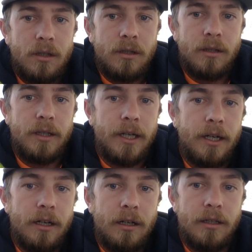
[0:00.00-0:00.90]

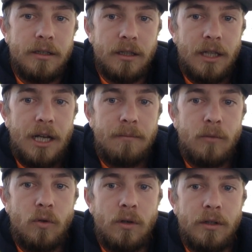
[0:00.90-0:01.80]
There is a lot
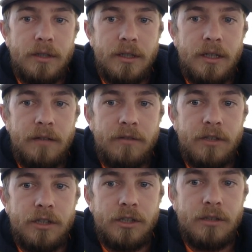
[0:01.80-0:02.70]
more to the
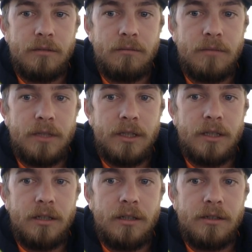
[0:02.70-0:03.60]
definition, but
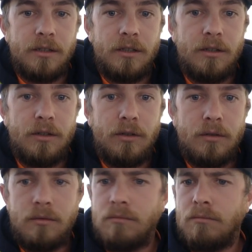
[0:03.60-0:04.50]
this
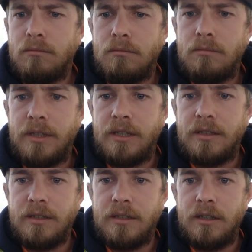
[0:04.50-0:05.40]

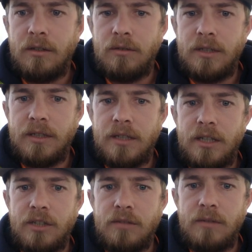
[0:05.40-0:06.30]
is the only
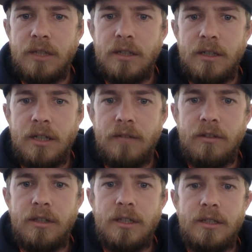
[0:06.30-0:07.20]
section we need to
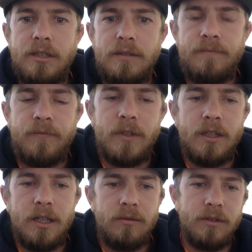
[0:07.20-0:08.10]
cover this.
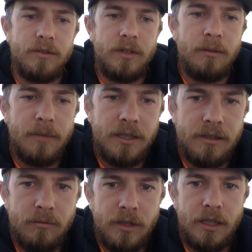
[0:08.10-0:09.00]
That was written by
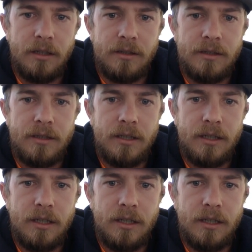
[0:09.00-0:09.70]
someone else.